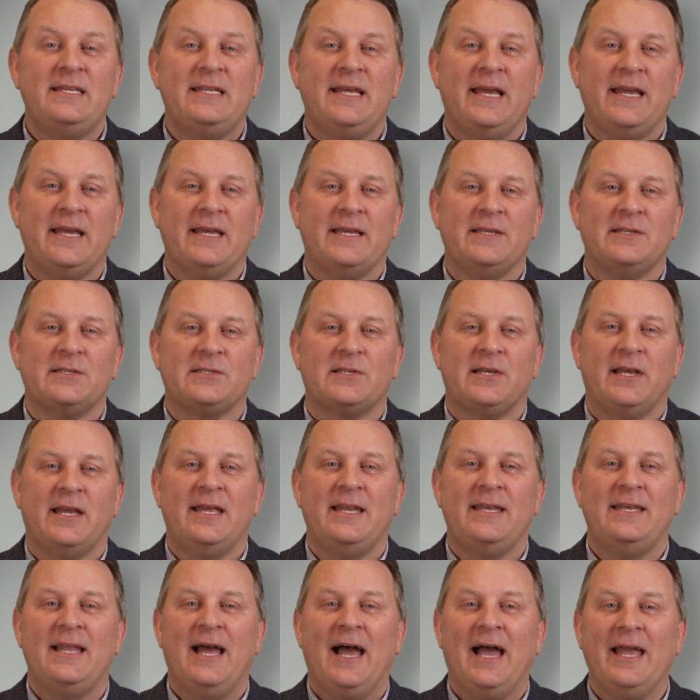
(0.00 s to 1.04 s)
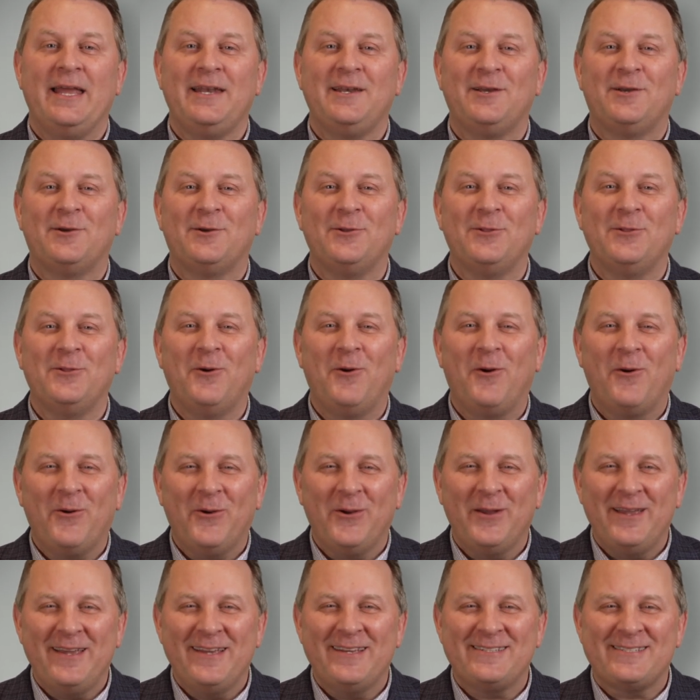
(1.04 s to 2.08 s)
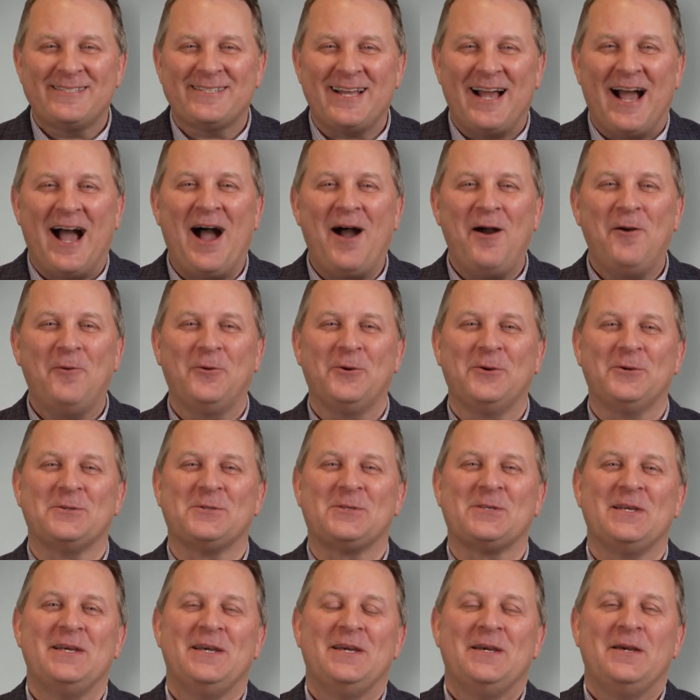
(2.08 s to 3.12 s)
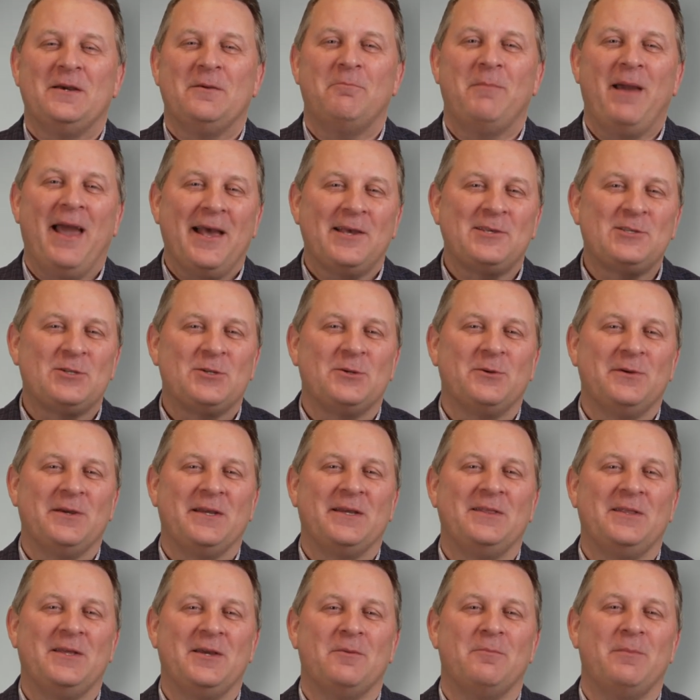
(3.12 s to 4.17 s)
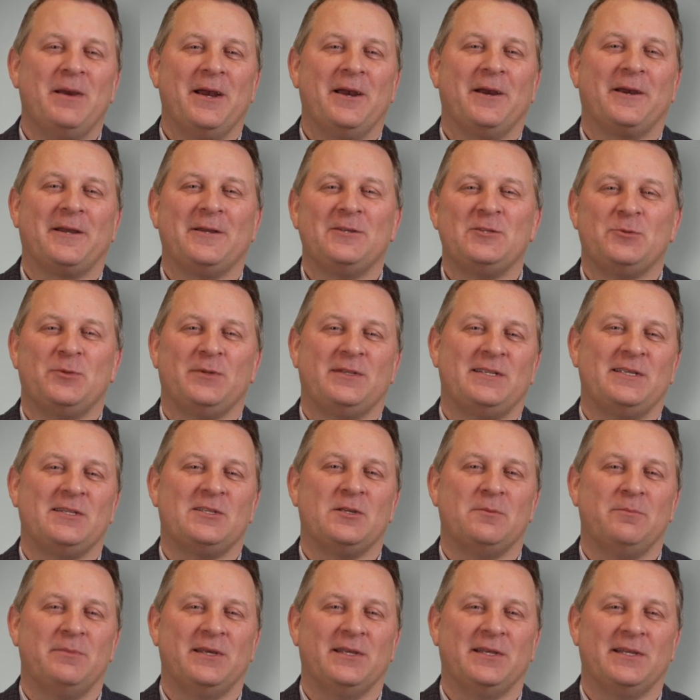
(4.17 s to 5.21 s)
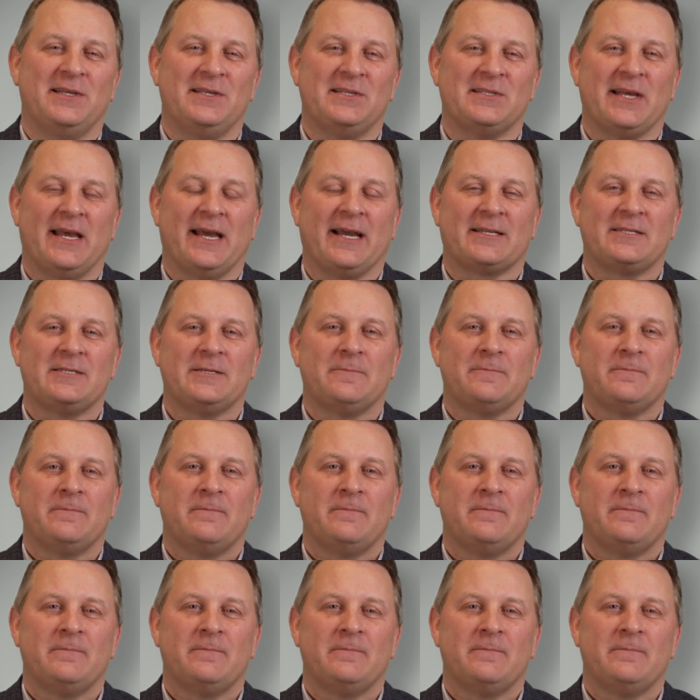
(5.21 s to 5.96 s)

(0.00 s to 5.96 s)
days and nine glorious hours mastering the Americans with Disabilities Act.